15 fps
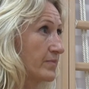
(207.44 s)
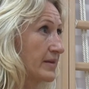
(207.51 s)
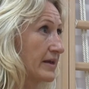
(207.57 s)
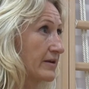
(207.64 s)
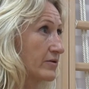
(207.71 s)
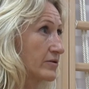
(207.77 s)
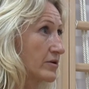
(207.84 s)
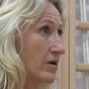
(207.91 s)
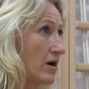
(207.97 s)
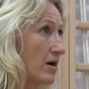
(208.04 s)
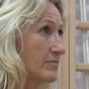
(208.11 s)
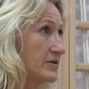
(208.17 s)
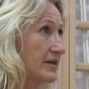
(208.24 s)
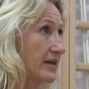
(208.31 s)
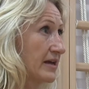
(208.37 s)
They could
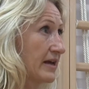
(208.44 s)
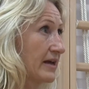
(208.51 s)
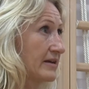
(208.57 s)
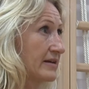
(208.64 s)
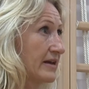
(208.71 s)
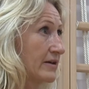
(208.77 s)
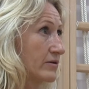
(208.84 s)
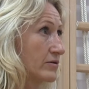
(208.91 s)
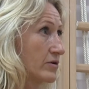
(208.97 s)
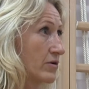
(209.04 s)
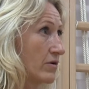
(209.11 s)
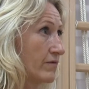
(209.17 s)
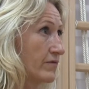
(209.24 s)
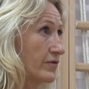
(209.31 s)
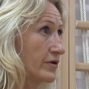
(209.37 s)
communicate, they could
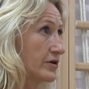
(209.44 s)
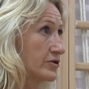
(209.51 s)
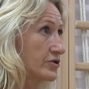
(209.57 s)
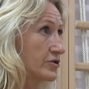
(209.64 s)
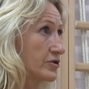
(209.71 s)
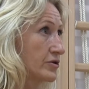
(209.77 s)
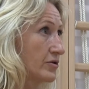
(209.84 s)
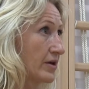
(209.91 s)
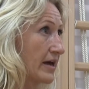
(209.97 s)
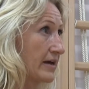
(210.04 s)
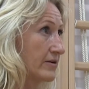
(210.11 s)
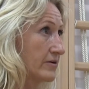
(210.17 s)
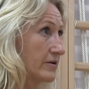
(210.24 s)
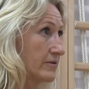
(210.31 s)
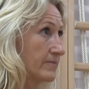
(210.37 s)
converge
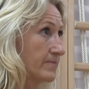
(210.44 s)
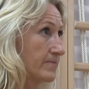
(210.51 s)
together.